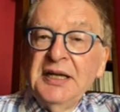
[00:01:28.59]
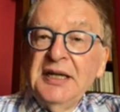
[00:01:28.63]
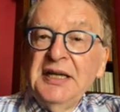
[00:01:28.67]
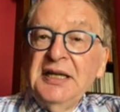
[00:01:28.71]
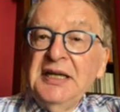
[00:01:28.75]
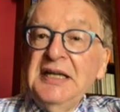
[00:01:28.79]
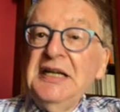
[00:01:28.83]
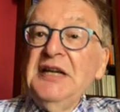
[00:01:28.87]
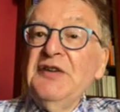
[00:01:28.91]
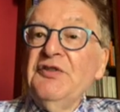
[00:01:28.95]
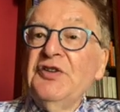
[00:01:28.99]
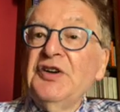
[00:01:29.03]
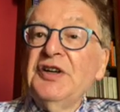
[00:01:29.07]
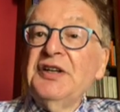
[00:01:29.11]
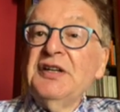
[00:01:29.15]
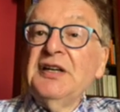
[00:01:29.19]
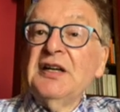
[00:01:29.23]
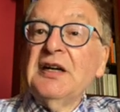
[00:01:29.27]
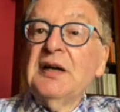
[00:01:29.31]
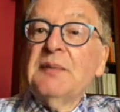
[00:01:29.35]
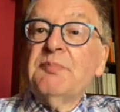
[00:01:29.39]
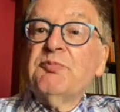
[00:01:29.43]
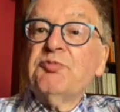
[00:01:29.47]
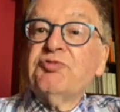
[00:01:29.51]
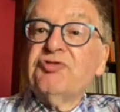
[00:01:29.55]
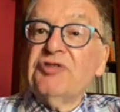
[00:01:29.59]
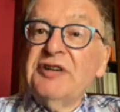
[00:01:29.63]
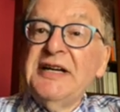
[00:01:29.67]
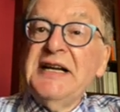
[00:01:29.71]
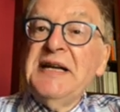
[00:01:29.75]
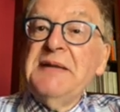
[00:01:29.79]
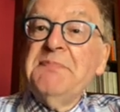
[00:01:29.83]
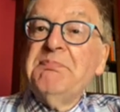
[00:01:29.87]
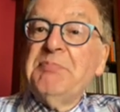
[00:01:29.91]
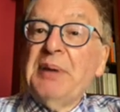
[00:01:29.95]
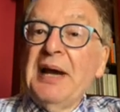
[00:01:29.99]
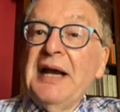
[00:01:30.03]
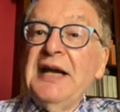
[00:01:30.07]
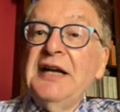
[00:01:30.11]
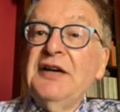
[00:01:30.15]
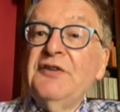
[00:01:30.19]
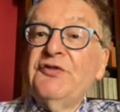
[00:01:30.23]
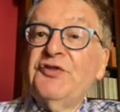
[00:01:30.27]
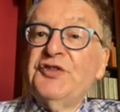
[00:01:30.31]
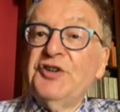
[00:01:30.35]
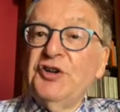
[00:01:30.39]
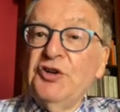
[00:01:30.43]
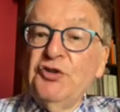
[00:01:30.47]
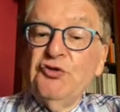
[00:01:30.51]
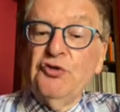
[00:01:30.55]
even a prepaid
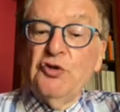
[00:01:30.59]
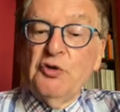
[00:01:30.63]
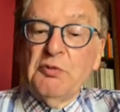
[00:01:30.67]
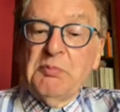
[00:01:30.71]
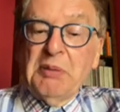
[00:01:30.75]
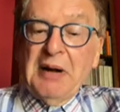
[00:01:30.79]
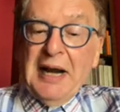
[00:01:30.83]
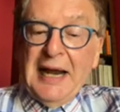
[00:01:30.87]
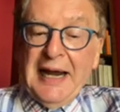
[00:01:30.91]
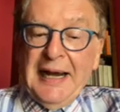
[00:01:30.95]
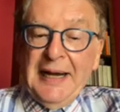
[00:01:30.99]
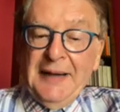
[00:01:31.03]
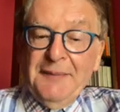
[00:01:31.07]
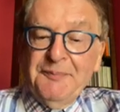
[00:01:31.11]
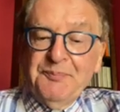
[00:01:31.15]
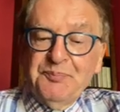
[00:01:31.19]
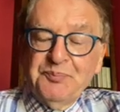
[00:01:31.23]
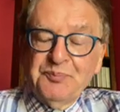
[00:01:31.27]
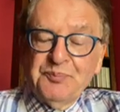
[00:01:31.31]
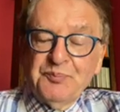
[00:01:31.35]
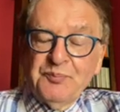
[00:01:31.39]
funeral plan.